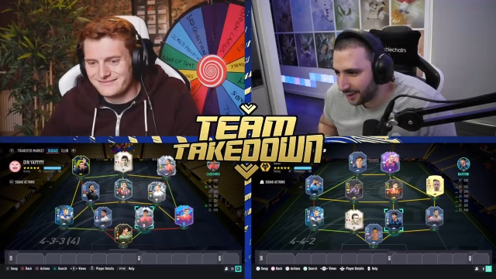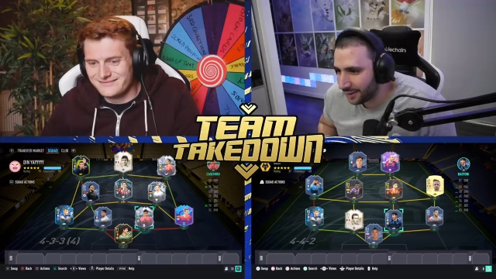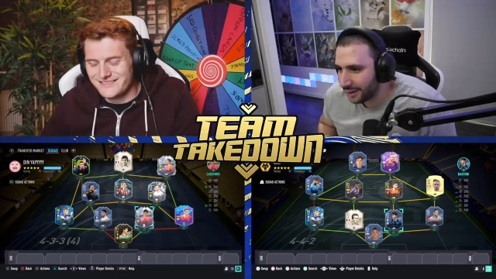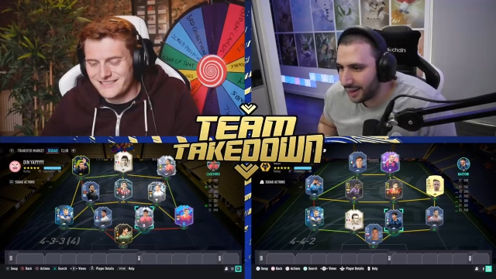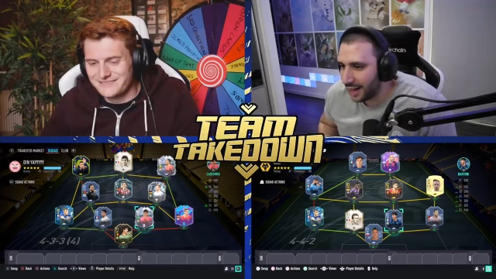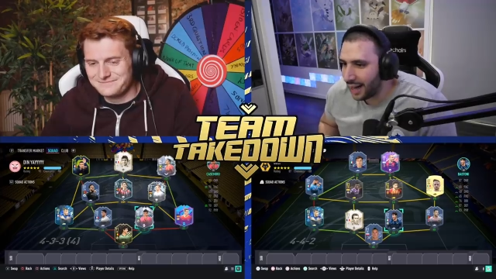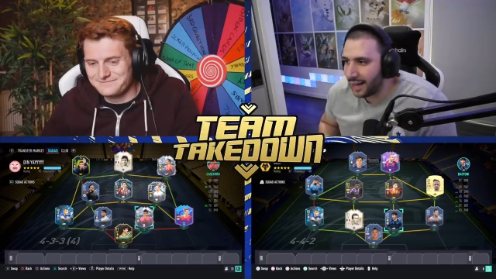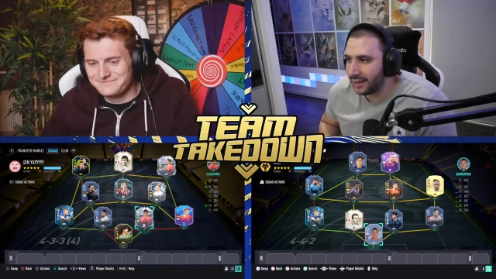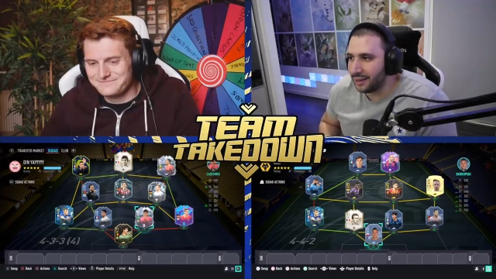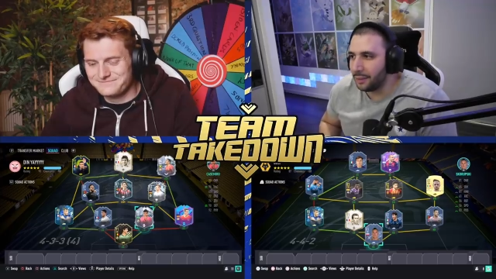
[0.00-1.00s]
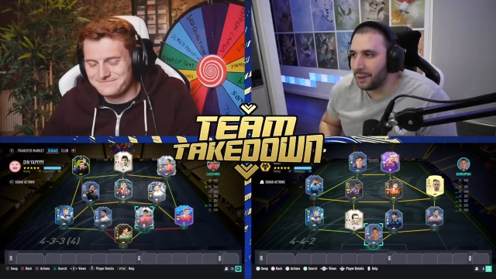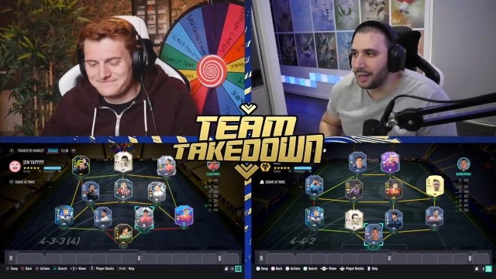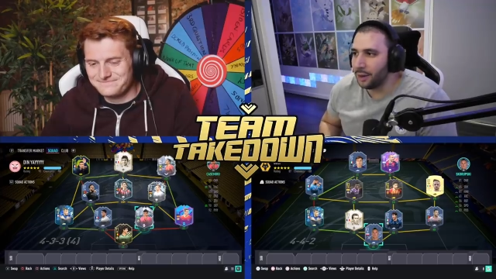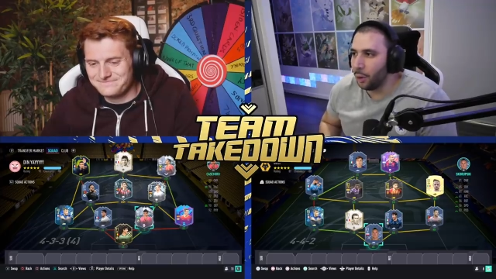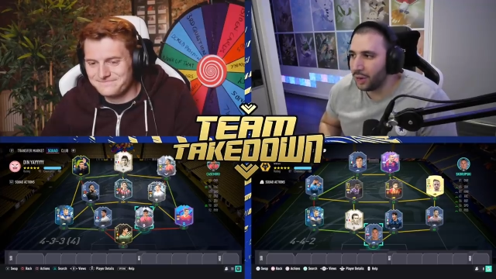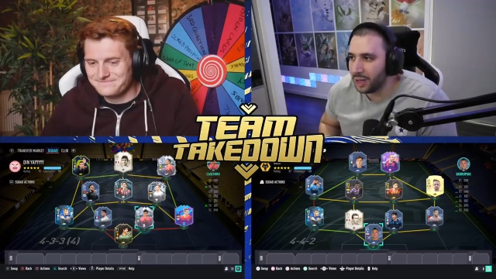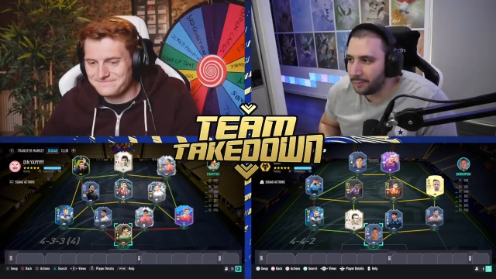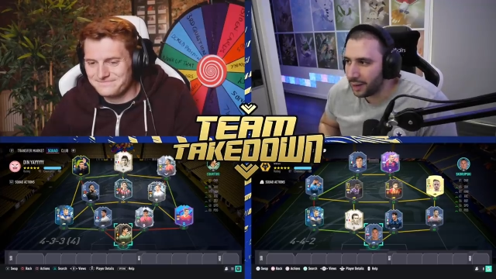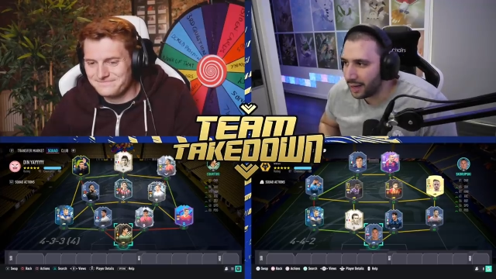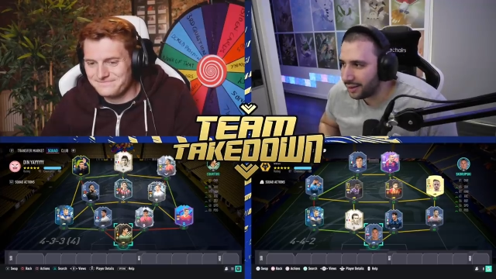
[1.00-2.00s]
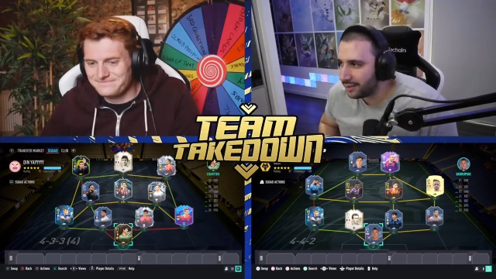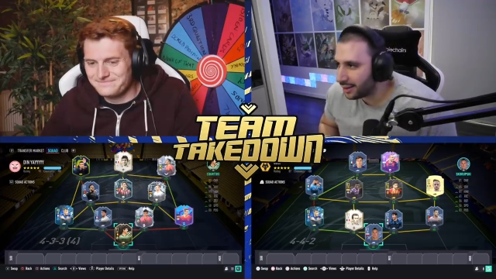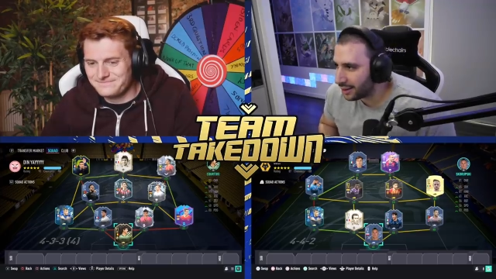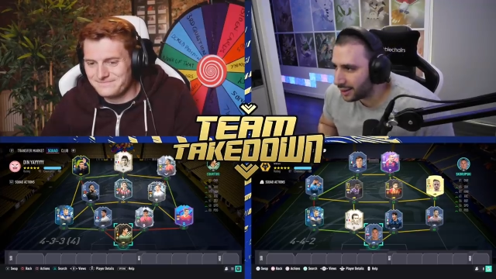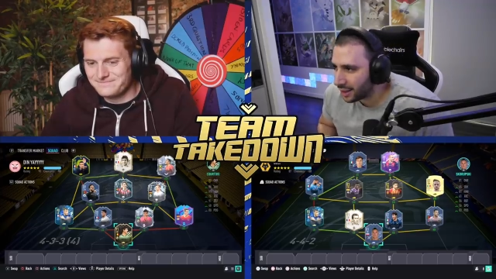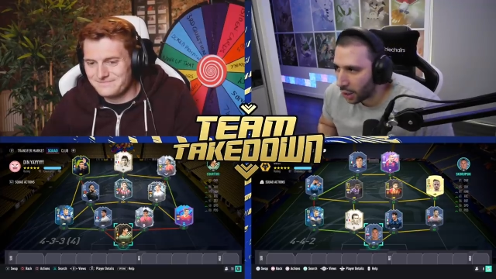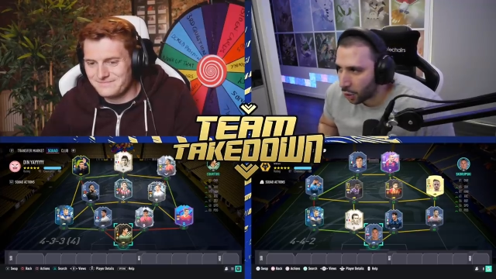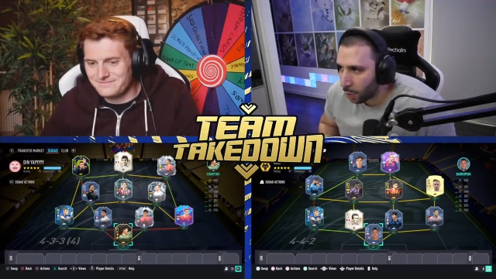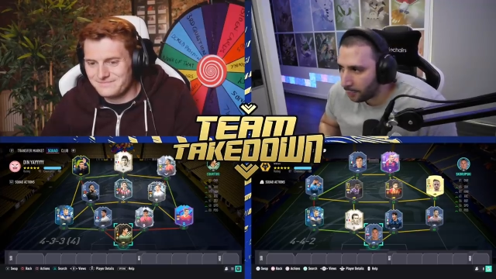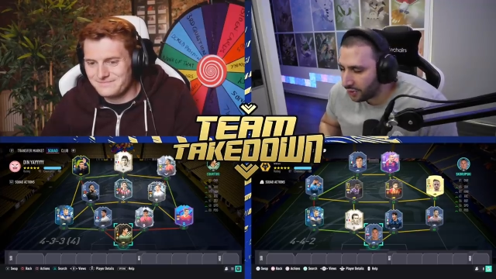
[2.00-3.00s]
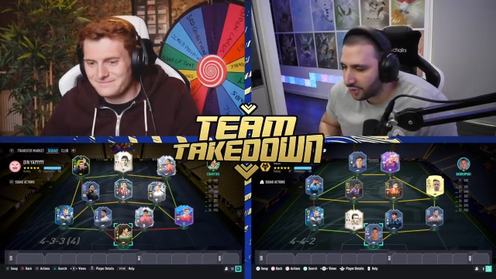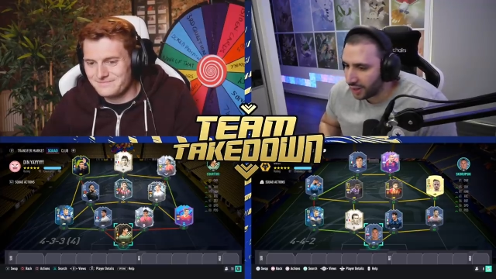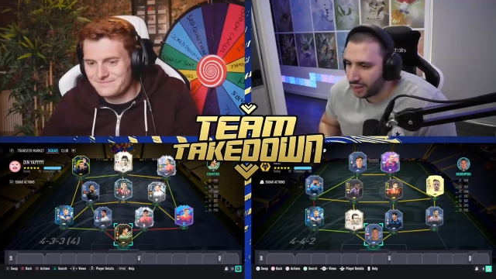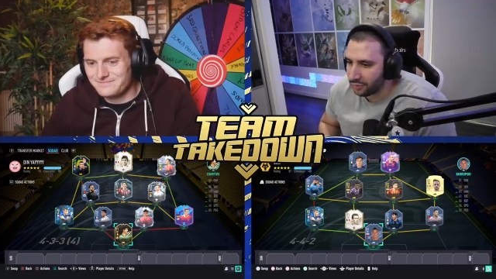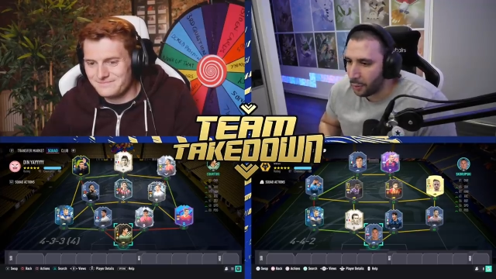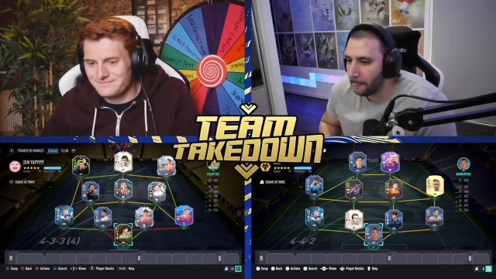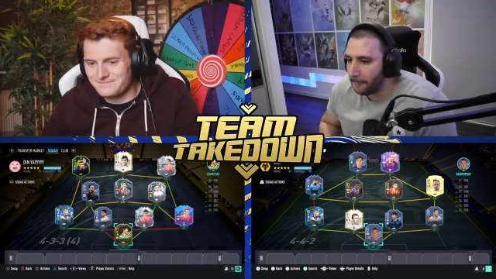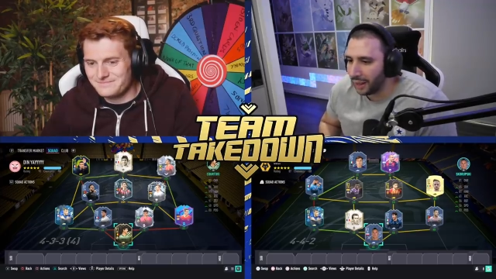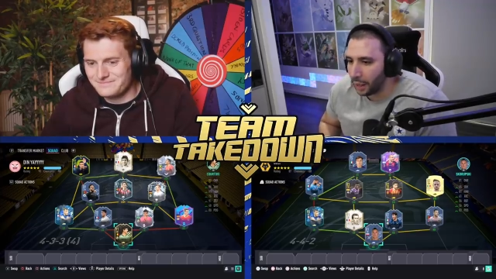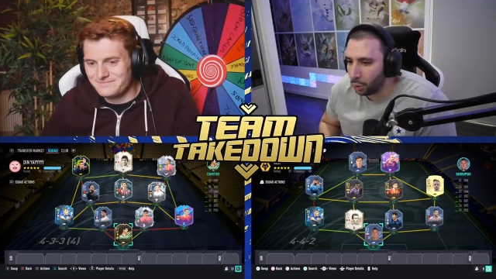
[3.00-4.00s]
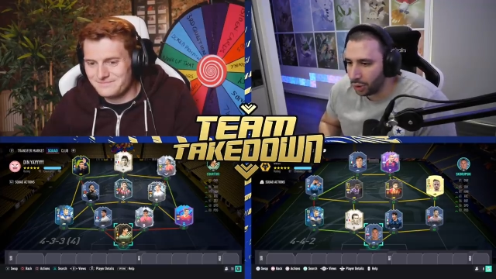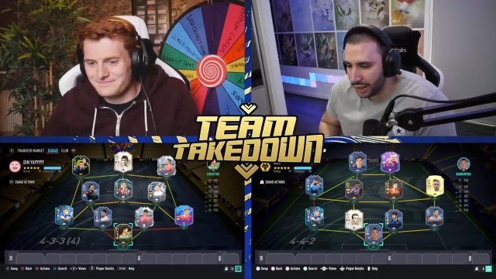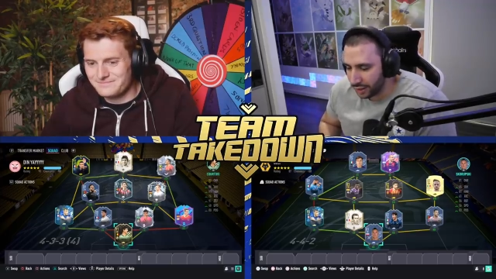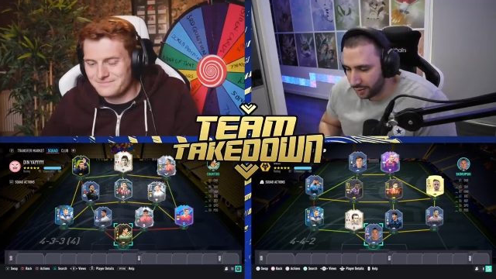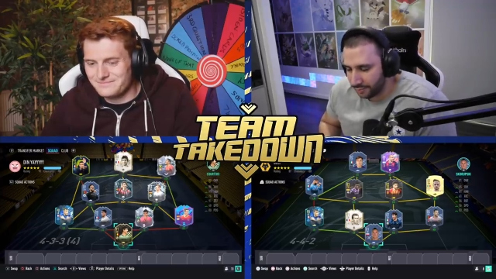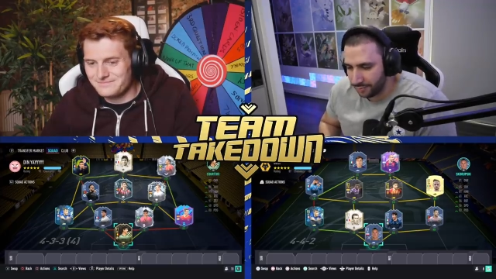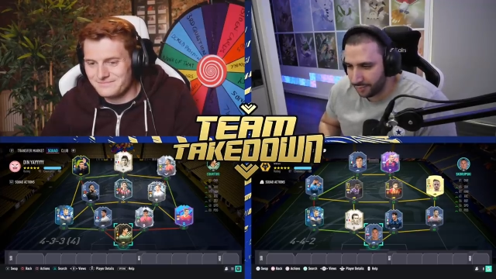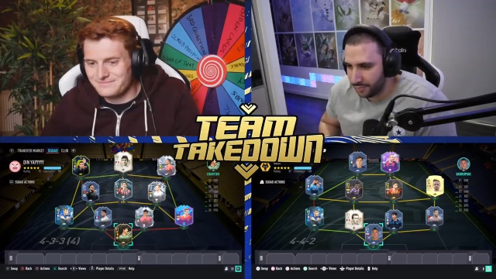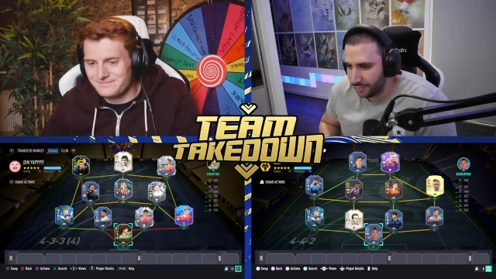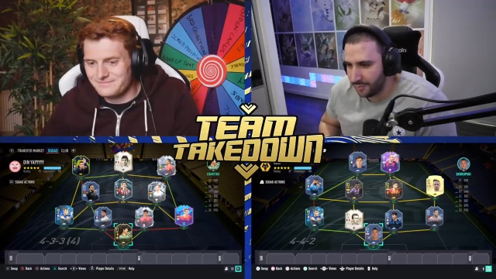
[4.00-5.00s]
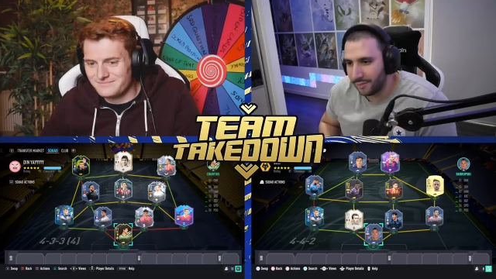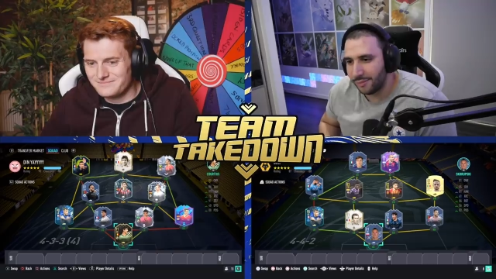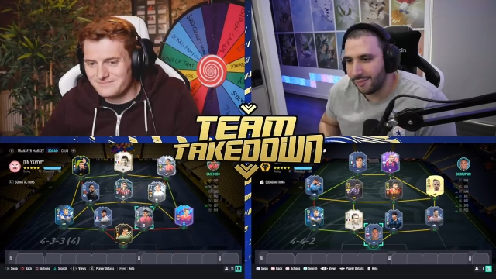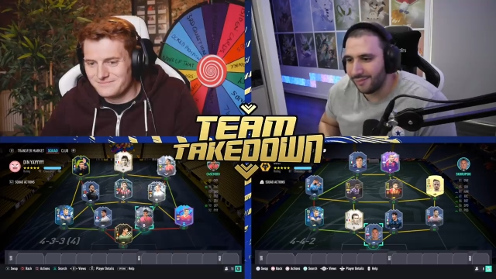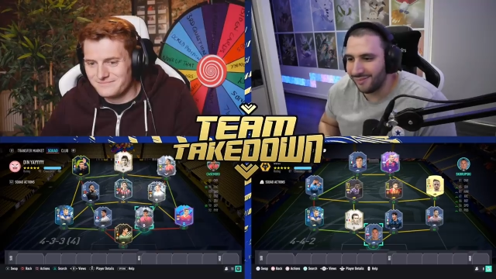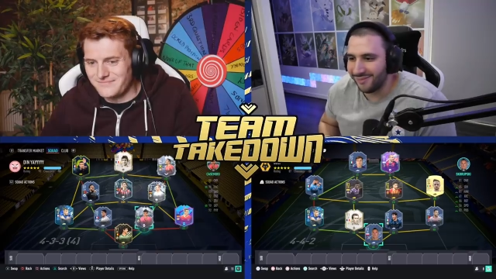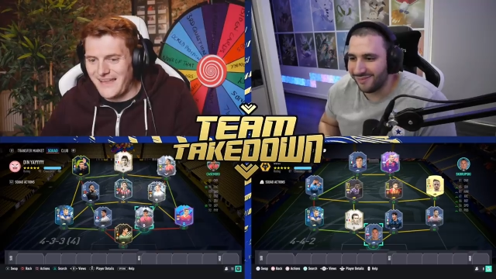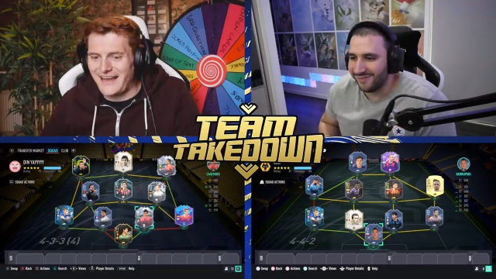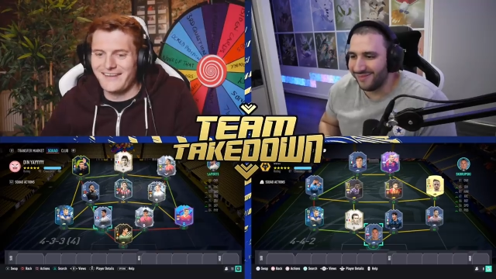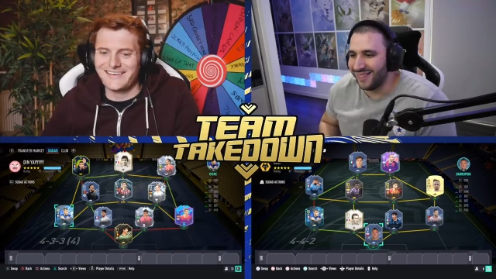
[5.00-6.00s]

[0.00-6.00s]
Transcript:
Speaker 1: Yeah. And my goalkeeper is Skorupski from Bologna.
Speaker 2: Yeah, I was